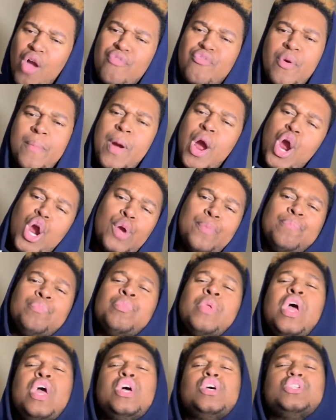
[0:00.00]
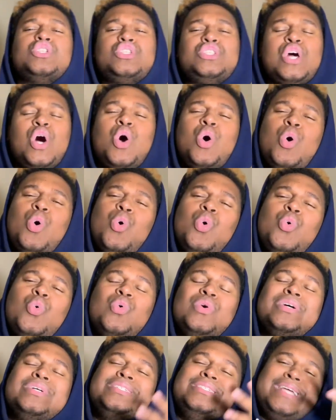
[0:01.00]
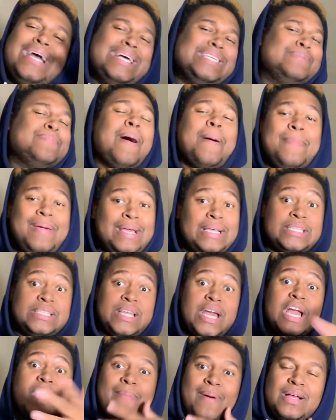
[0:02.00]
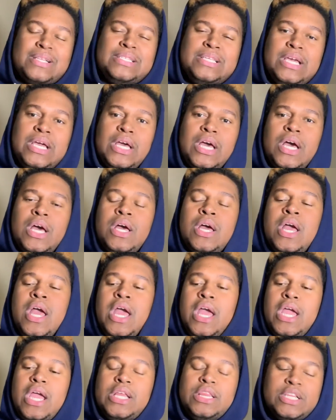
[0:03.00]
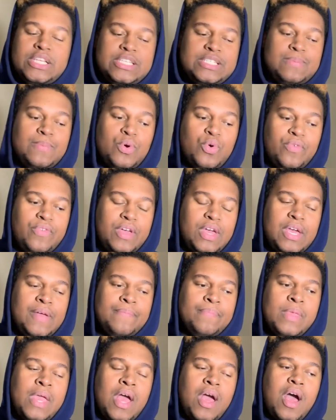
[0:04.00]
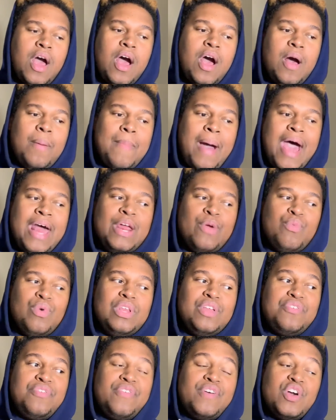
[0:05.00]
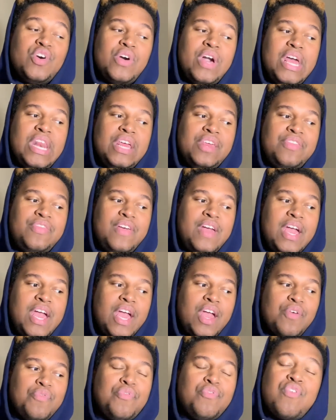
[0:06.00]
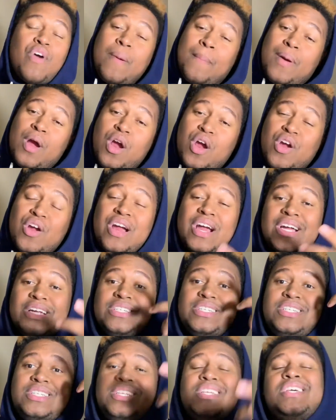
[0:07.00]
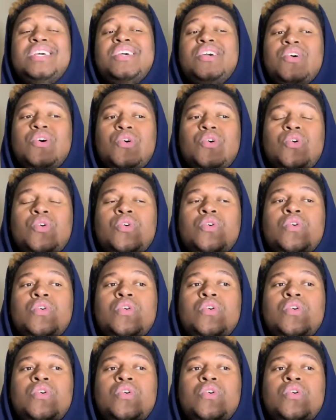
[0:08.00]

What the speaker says: from her. So that's my biggest thing about Tika in this movie. I didn't really feel anything from her until